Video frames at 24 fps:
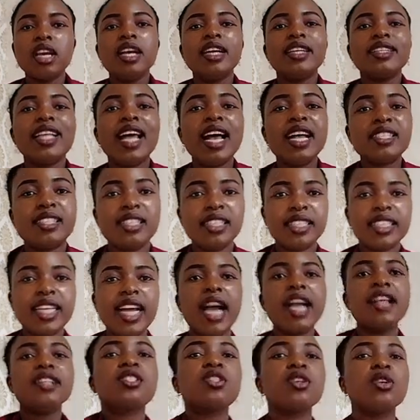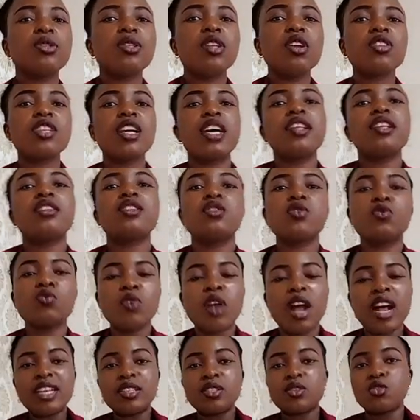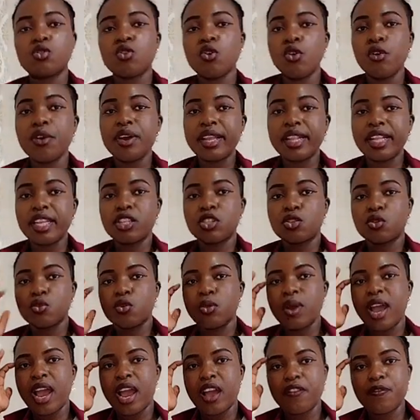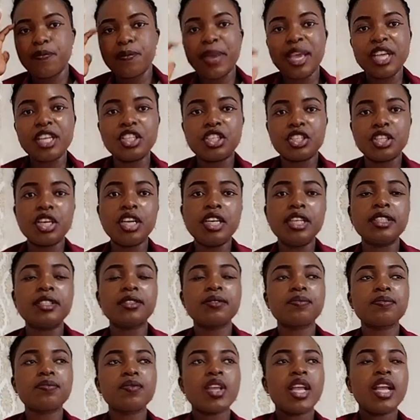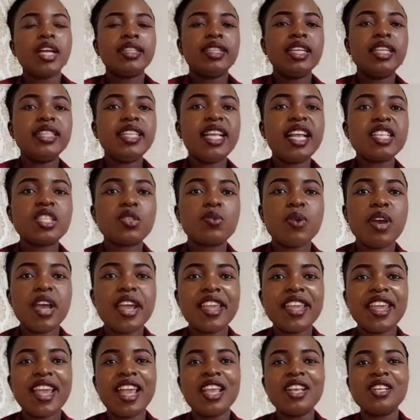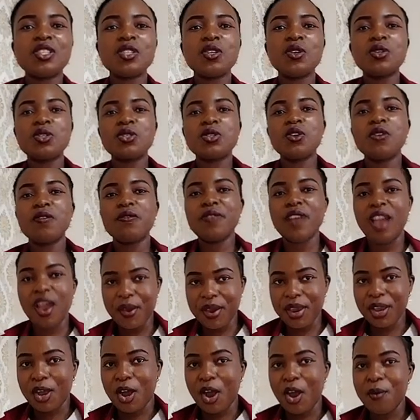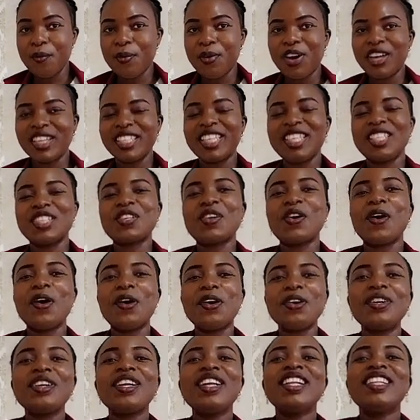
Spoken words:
that's it, guys. So those are the last already two I have mentioned. The next one here is also very common. It's called